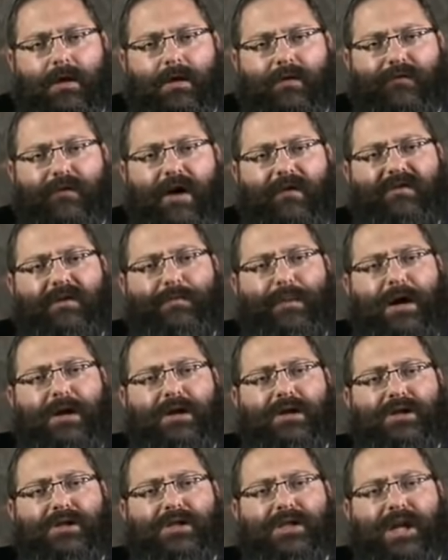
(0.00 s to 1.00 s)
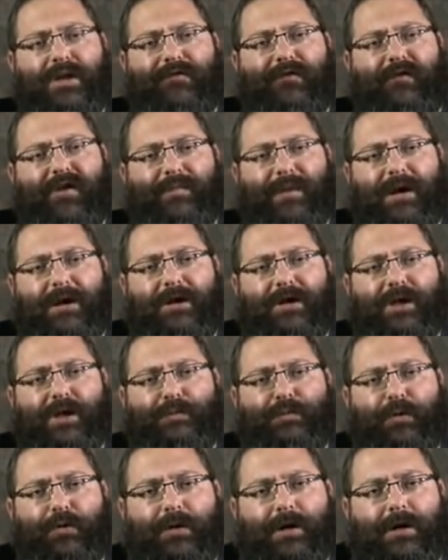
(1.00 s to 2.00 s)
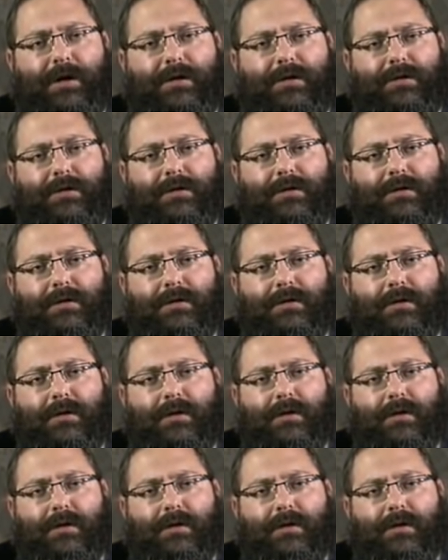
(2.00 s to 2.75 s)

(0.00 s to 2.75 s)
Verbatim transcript: for everybody to see, for everybody to experience.